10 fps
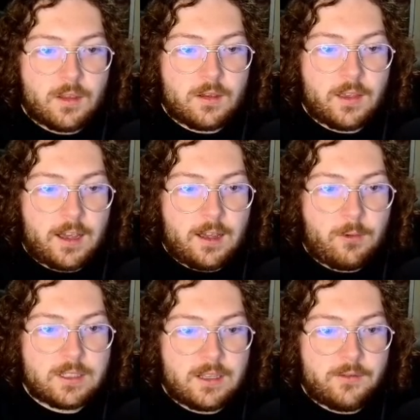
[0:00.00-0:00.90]
Yeah, I
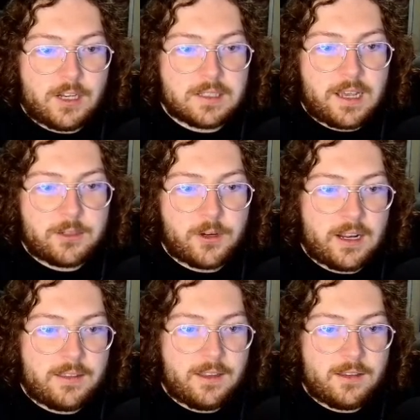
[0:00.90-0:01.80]
wasn't even
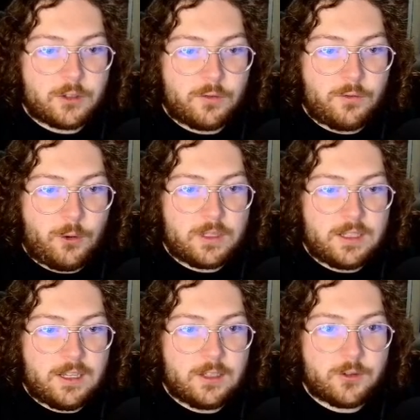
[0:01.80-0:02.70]
exaggerating. I think there's 14